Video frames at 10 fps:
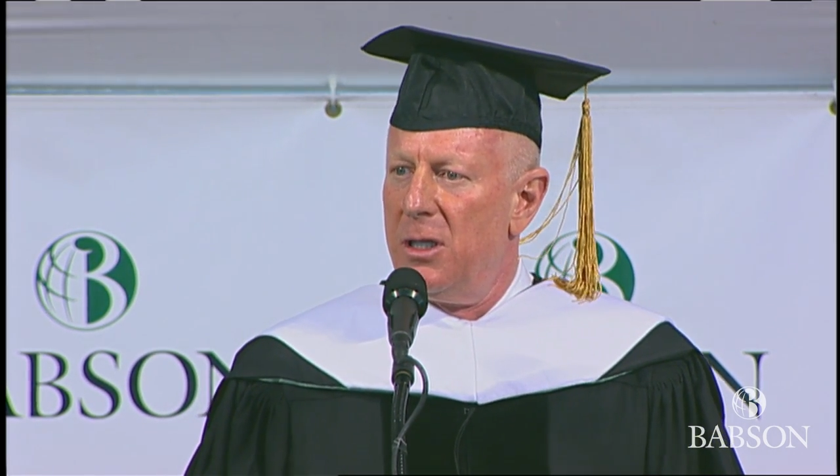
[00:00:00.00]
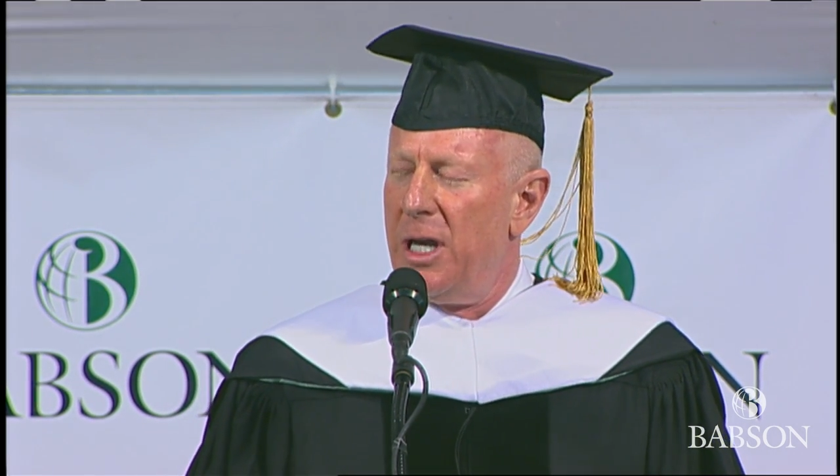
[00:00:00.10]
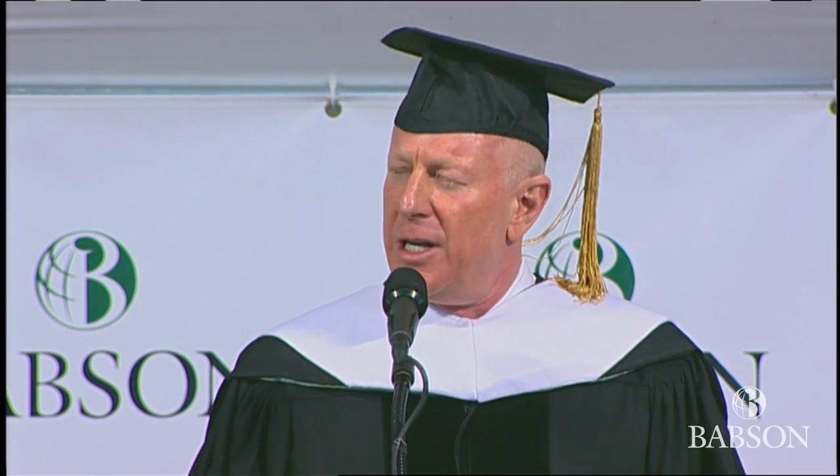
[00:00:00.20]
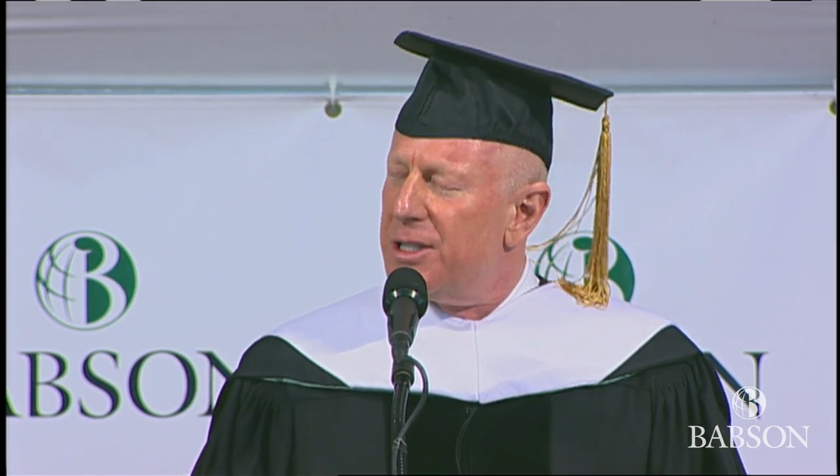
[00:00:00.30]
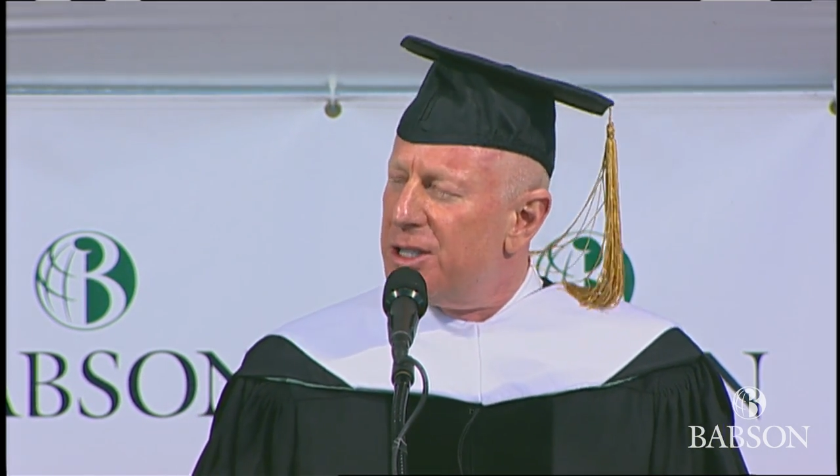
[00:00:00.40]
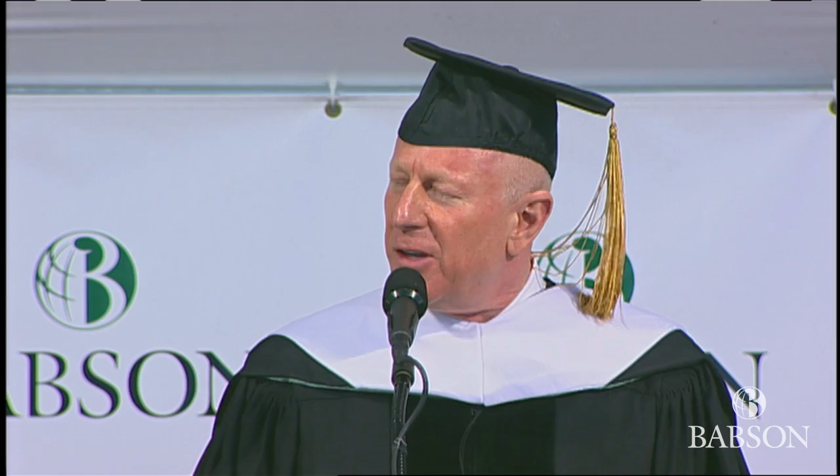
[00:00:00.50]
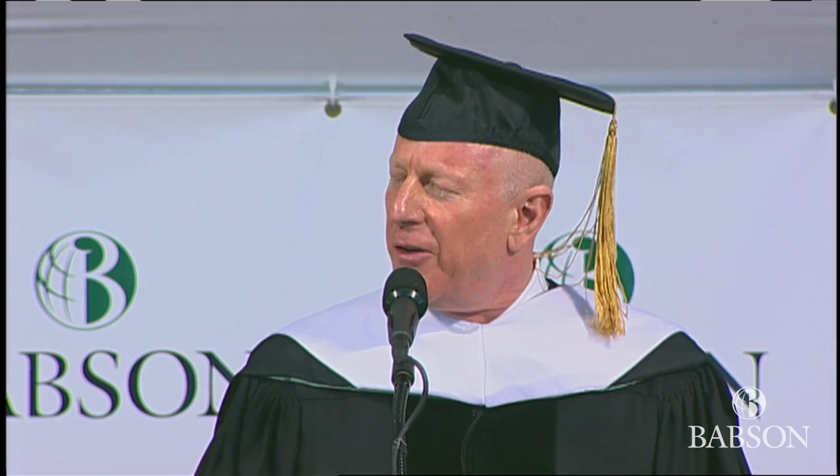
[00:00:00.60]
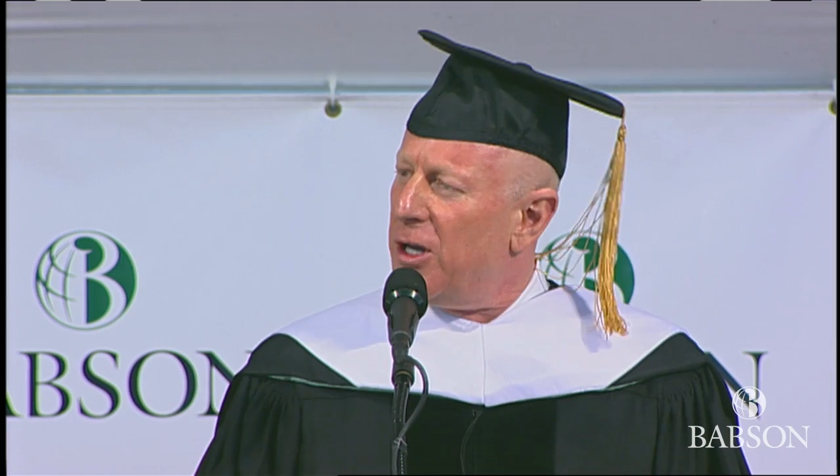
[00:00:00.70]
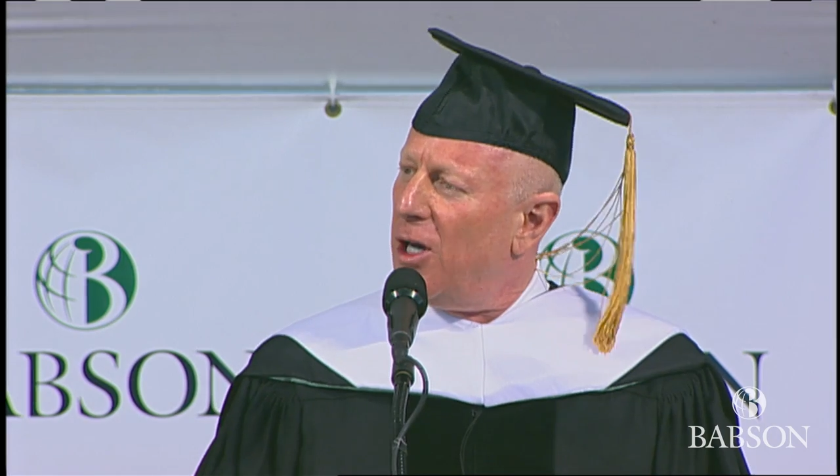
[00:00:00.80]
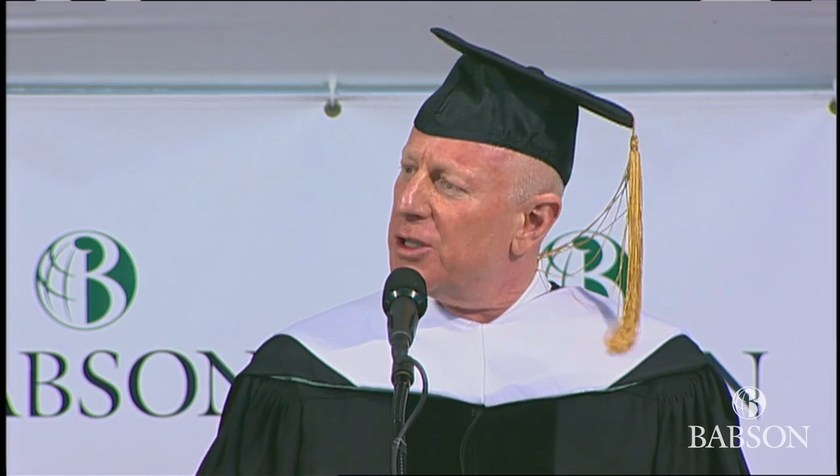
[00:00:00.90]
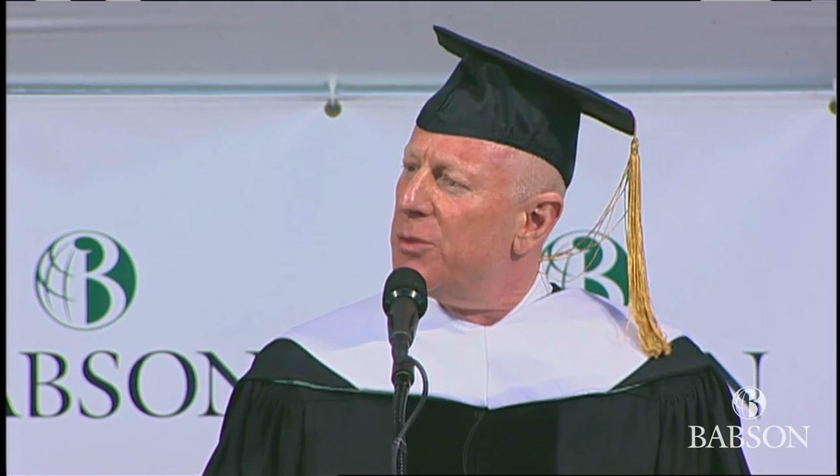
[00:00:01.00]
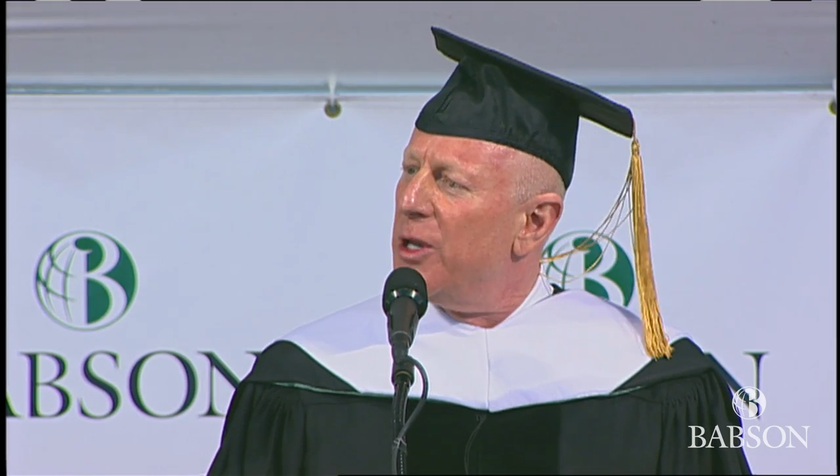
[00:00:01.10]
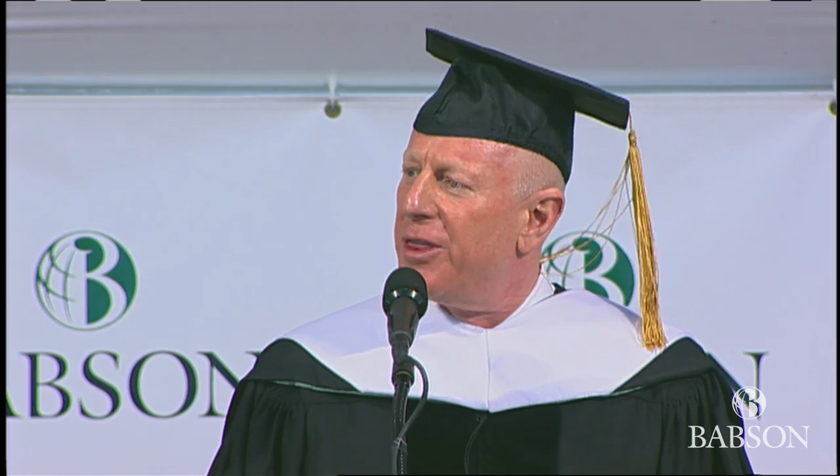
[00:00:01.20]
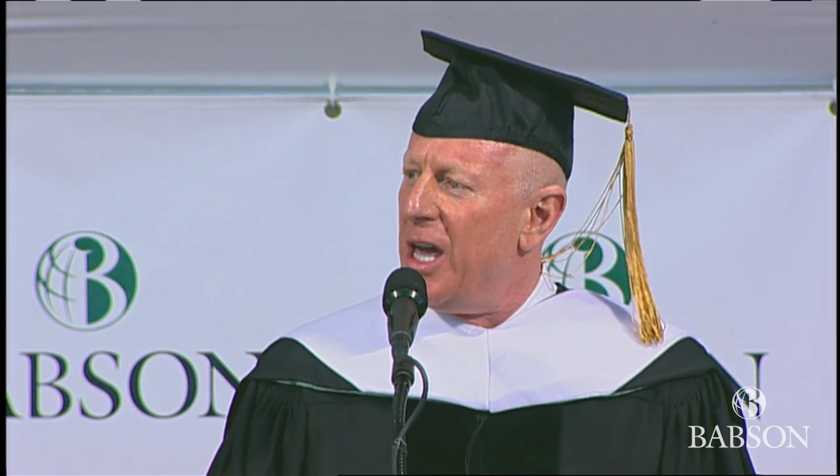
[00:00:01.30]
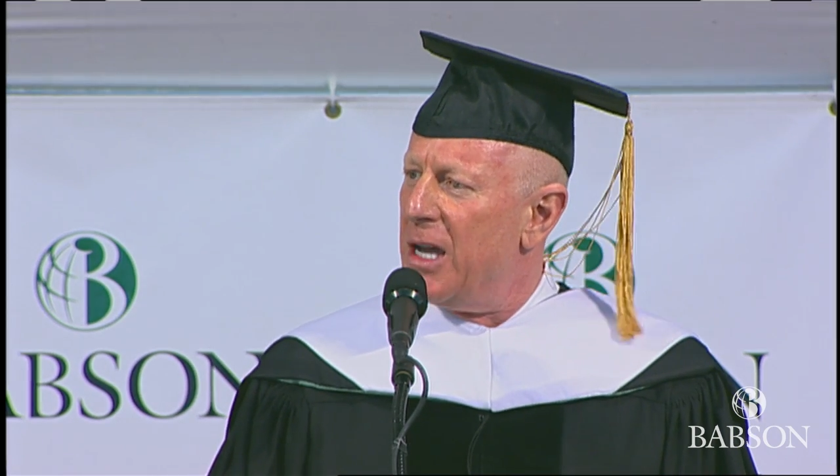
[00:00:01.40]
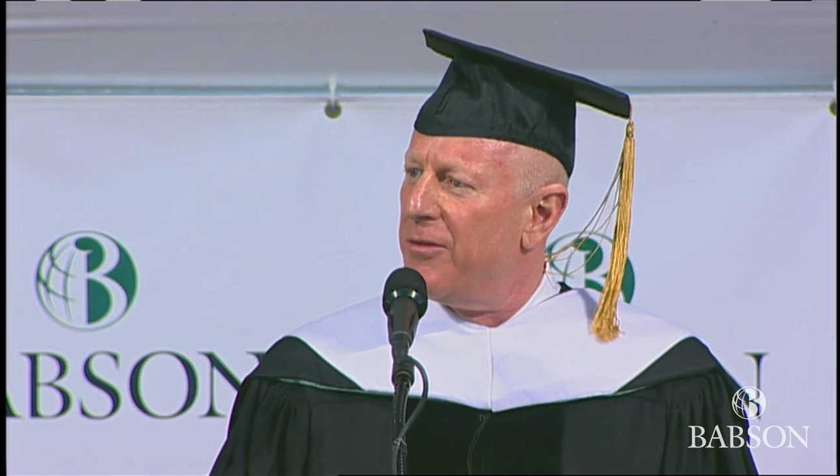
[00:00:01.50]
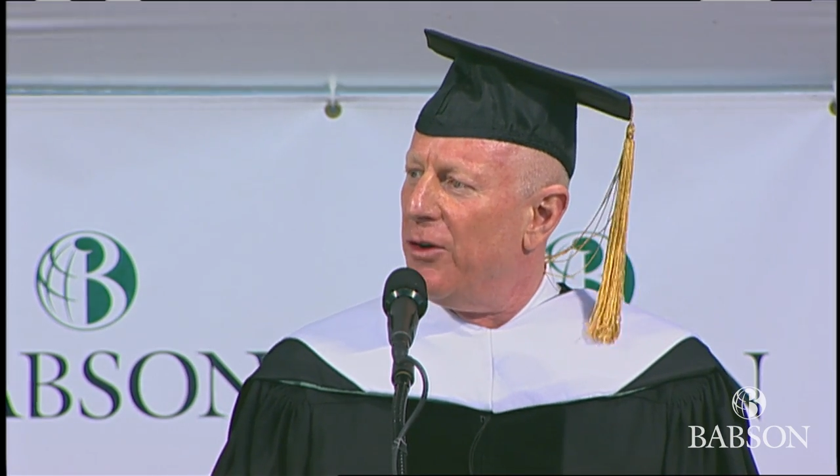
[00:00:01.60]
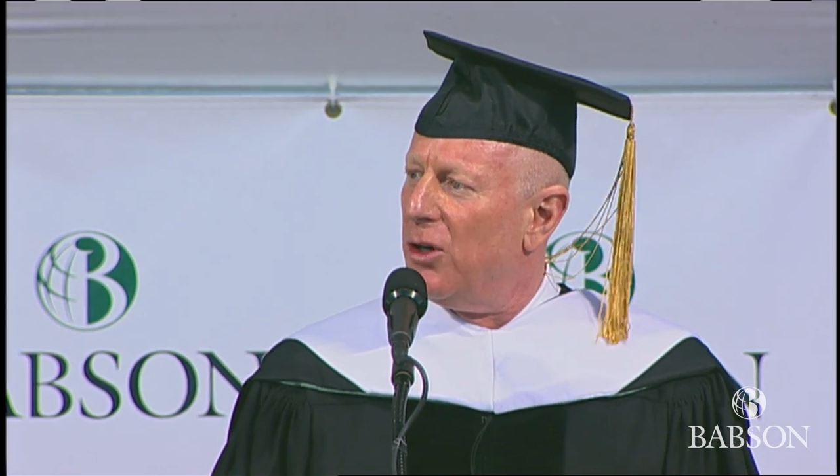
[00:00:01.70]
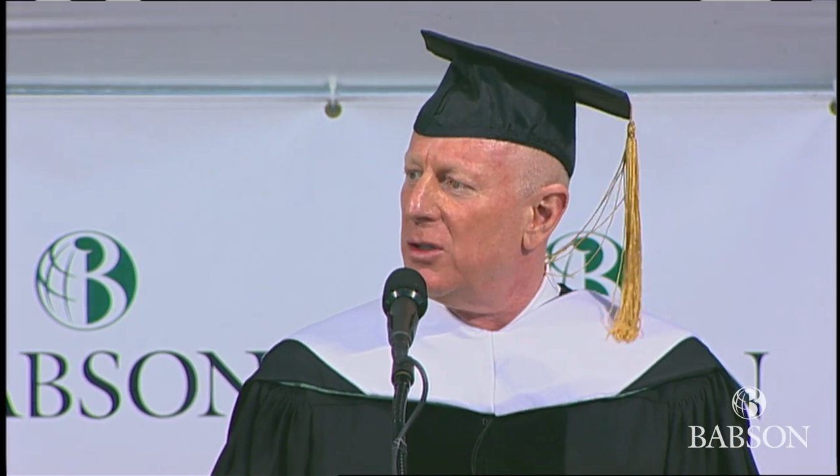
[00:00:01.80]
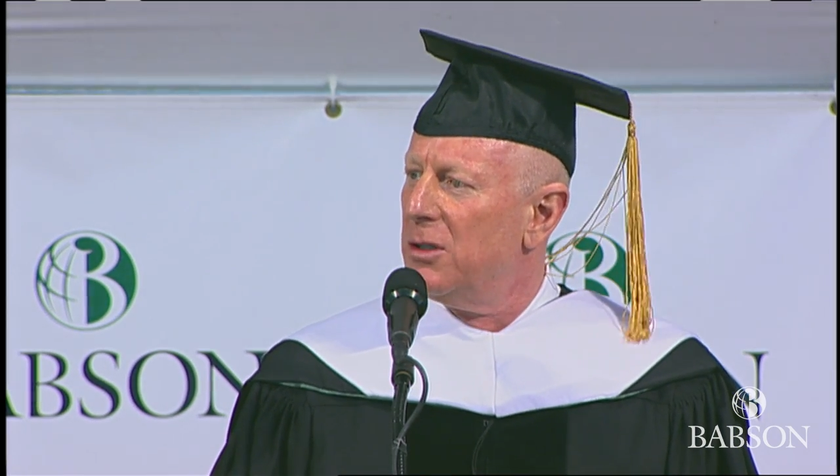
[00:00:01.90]
And it's difficult to be
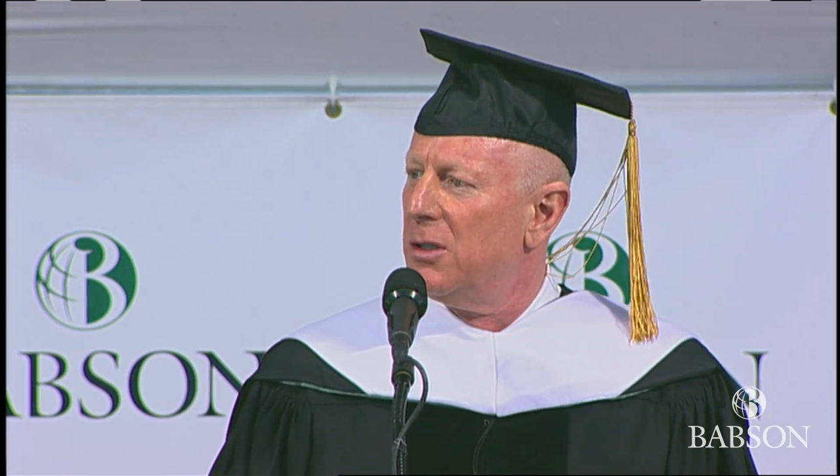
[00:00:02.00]
thankful